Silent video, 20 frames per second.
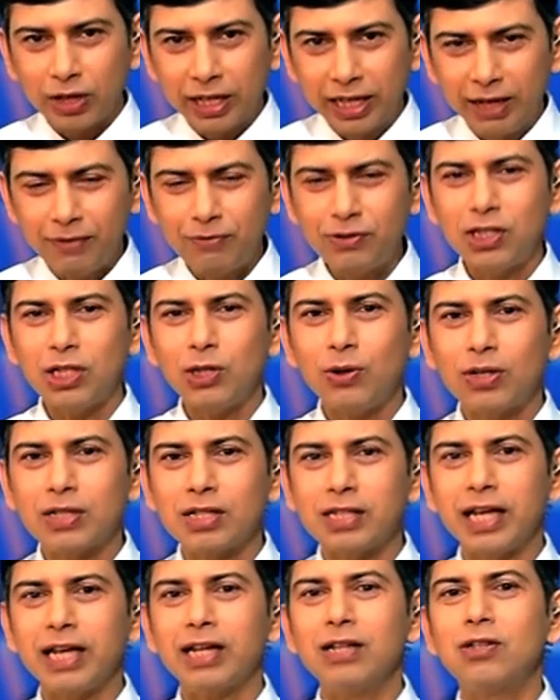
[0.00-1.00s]
gives you a
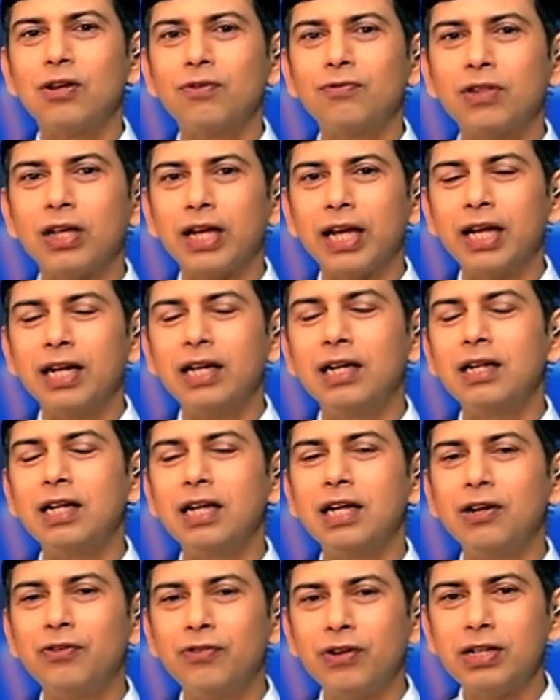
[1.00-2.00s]
sense of the
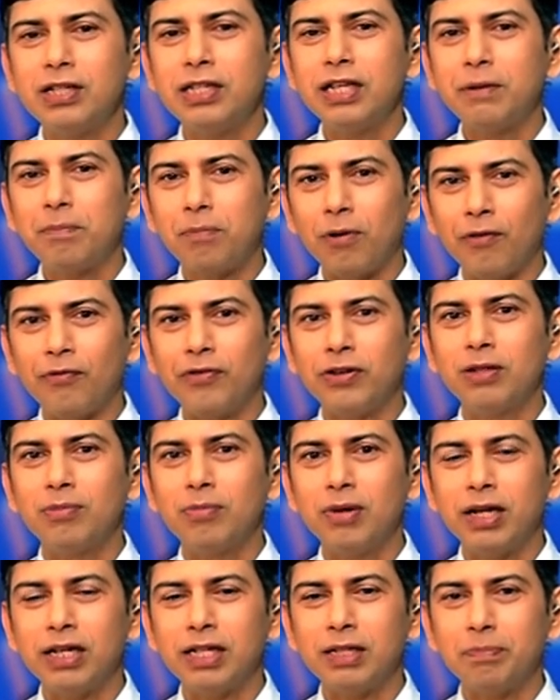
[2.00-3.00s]
intrinsic
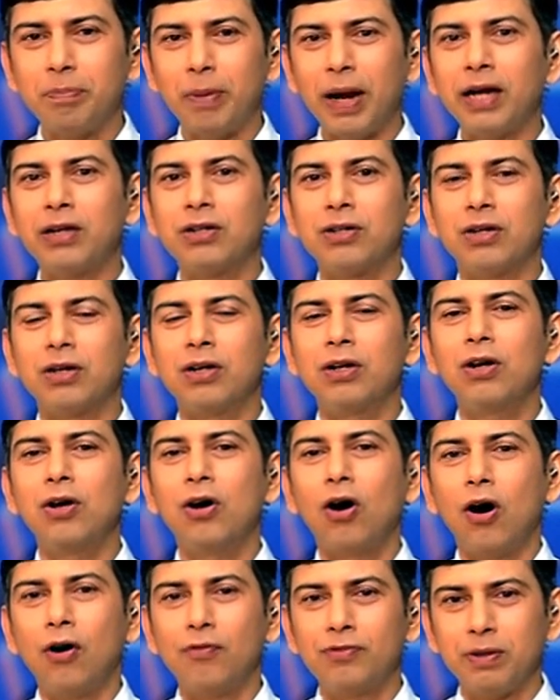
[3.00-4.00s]
profitability pattern
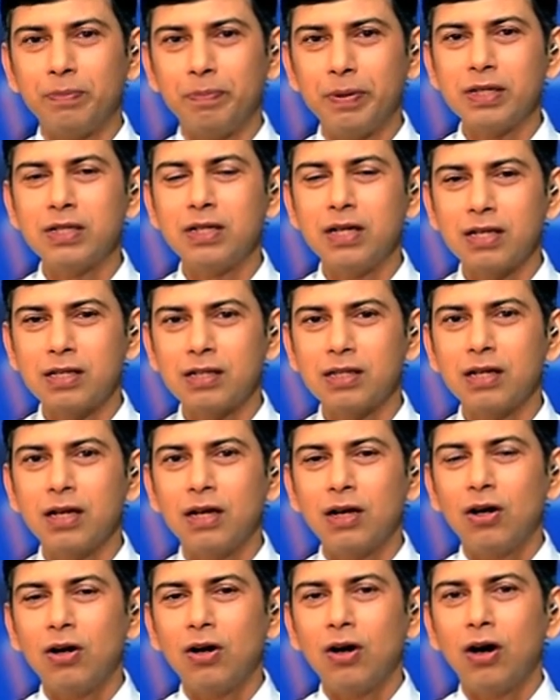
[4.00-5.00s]
of the business
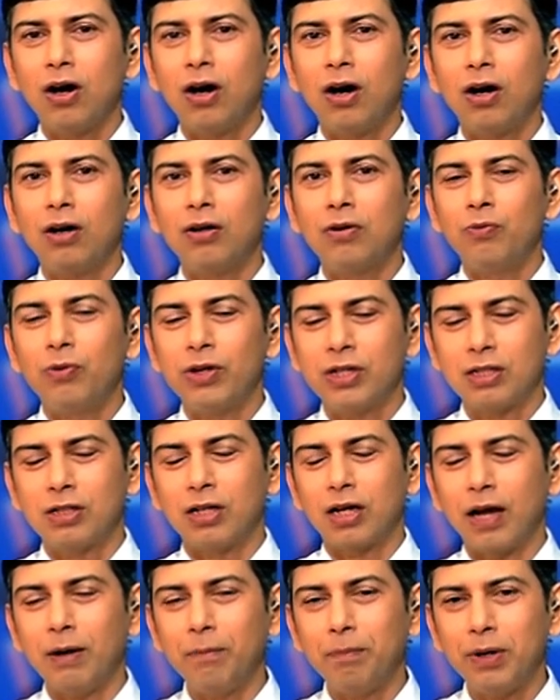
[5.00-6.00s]
which
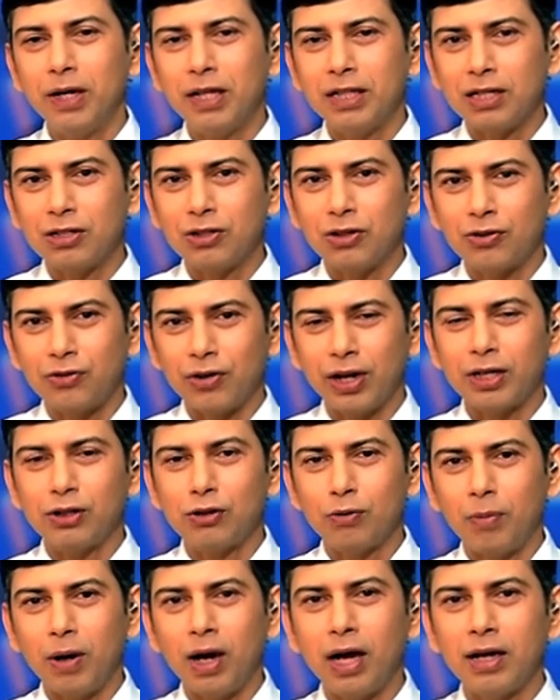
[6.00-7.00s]
the company that you're trying
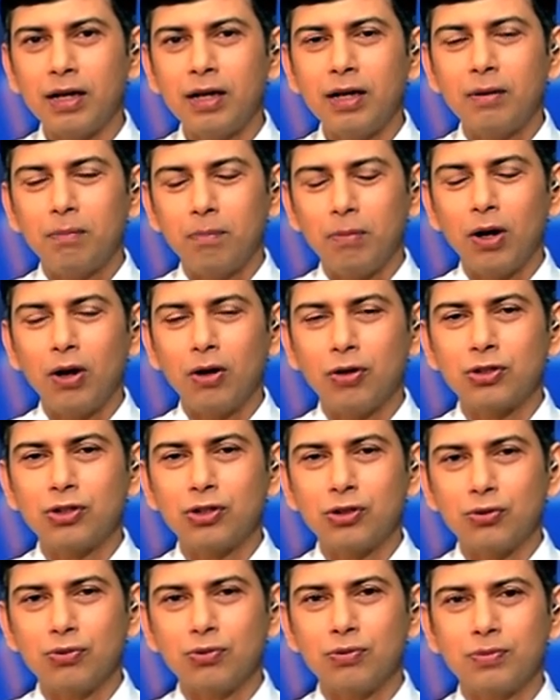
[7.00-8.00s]
to buy belongs
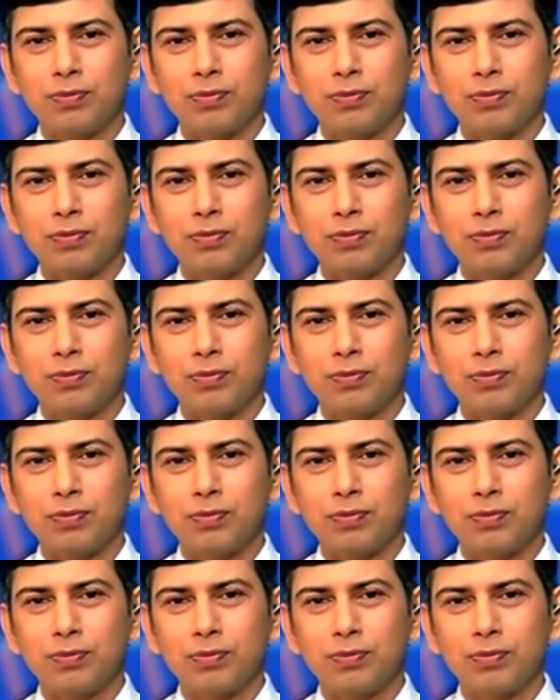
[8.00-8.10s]
to.